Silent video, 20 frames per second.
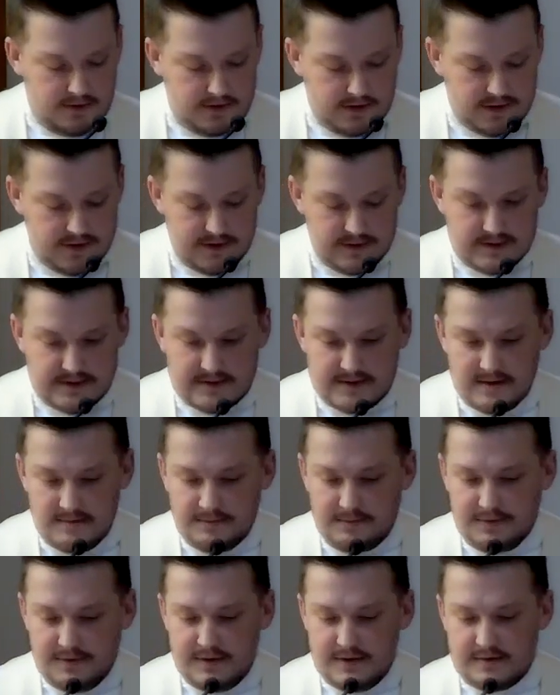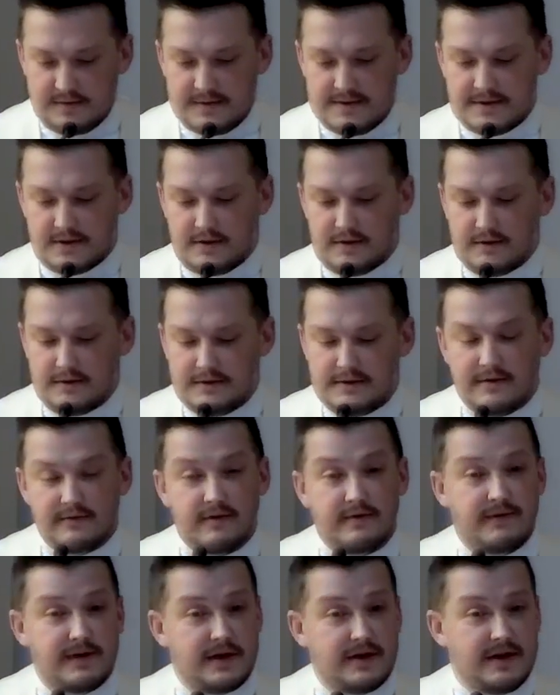is simply the result of
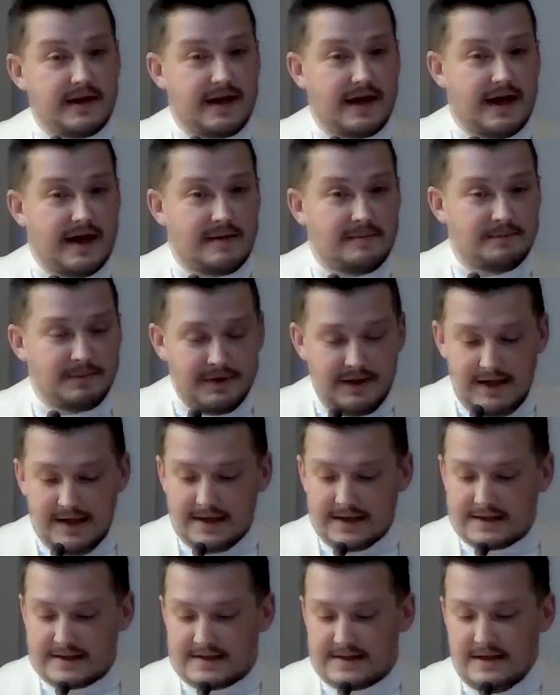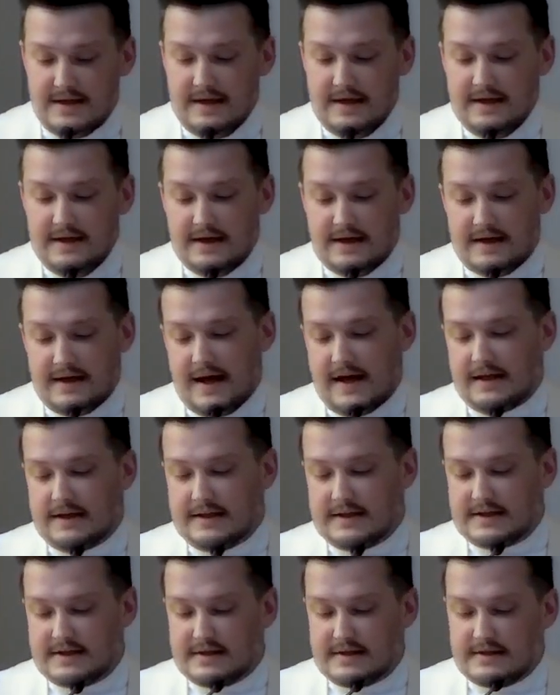a very complex
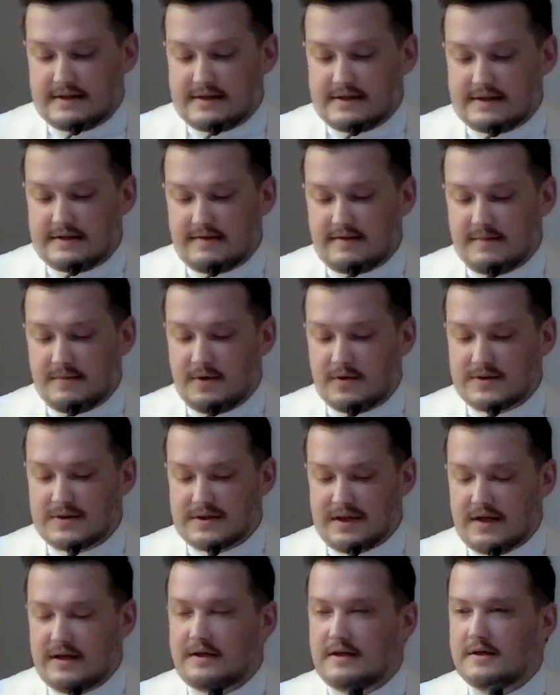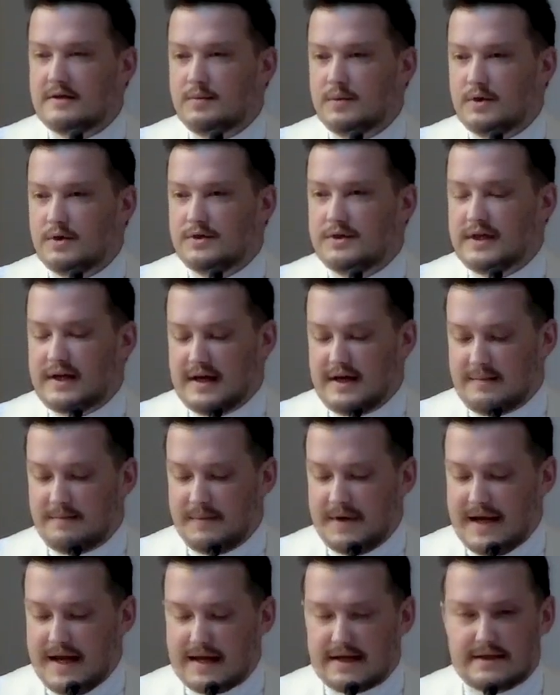analysis of the most likely word to
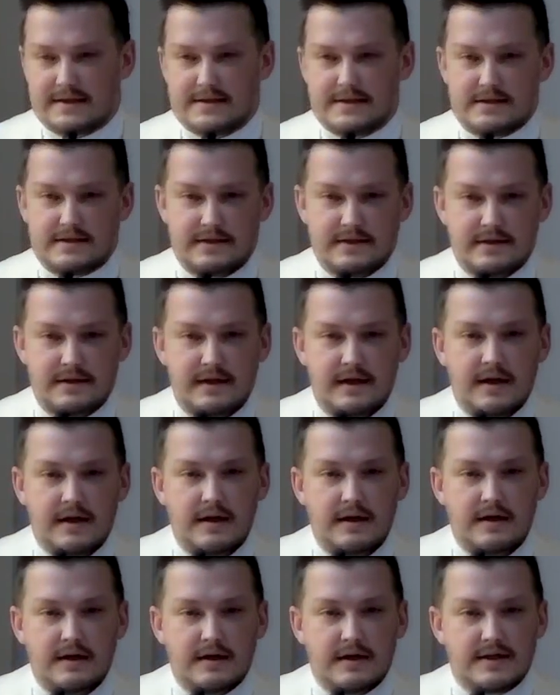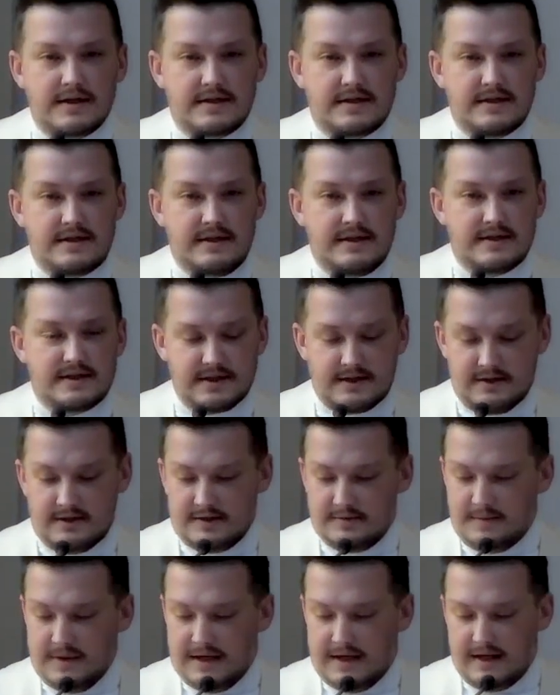come next, a
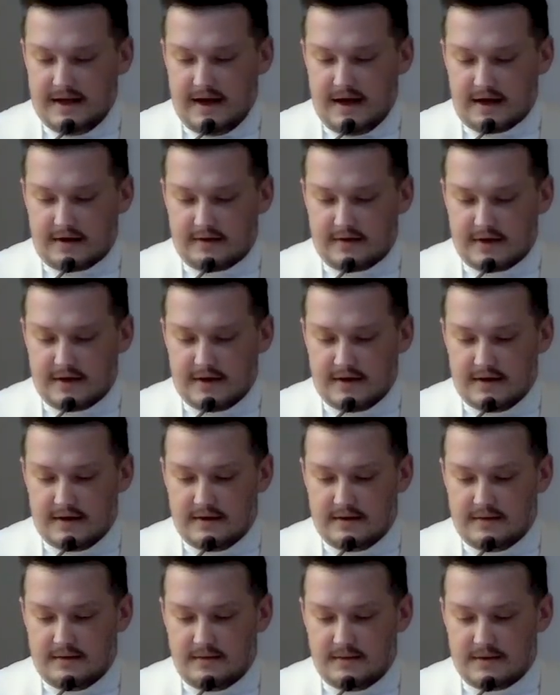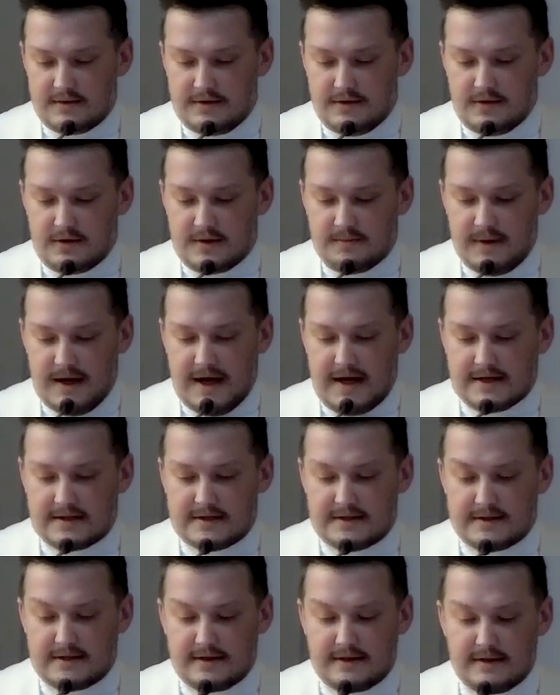statistical mediocrity with no
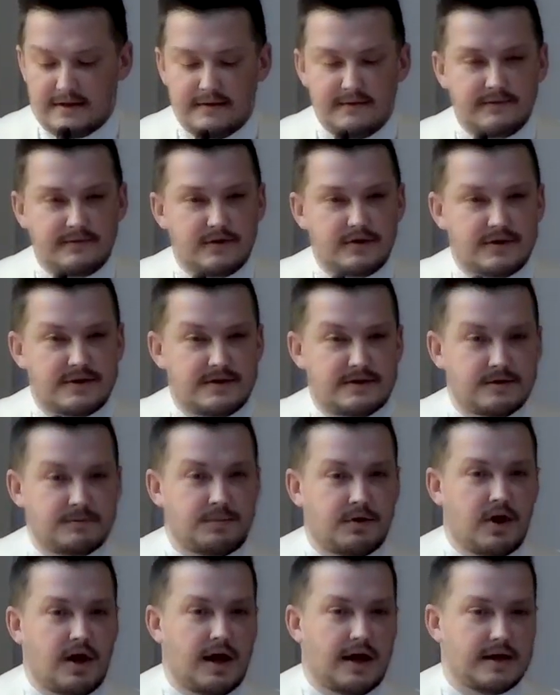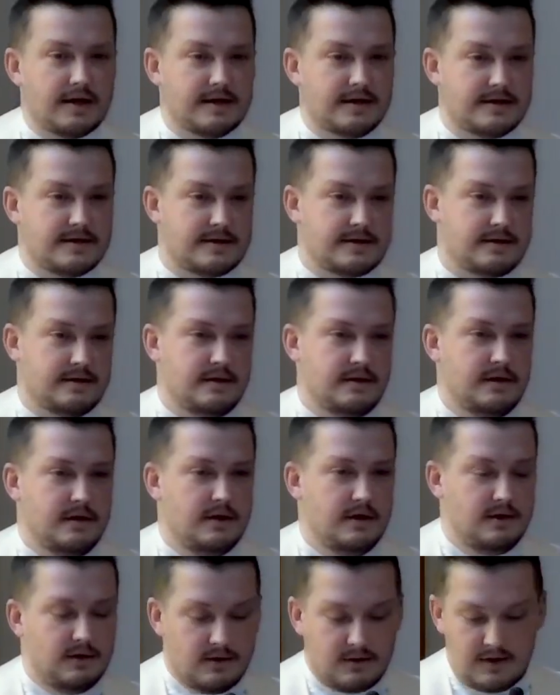capacity for surprise
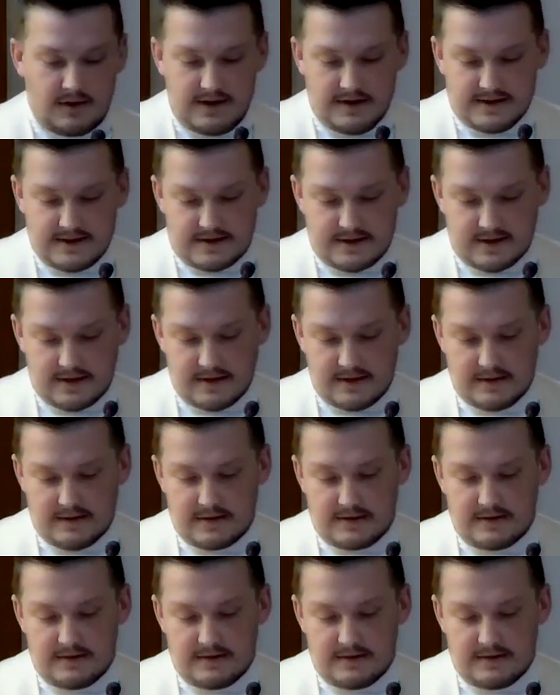or insight.